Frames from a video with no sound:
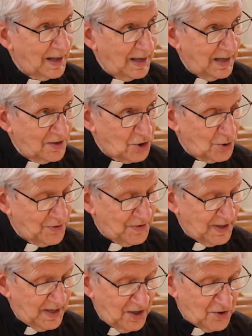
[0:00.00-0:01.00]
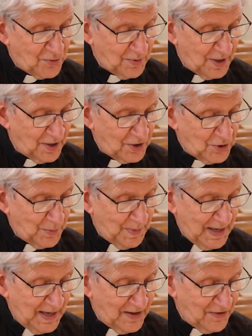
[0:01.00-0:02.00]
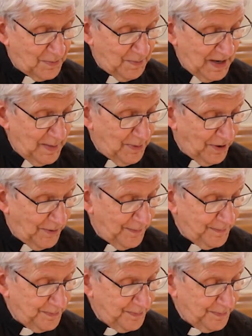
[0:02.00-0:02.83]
in choosing Israel to be his people,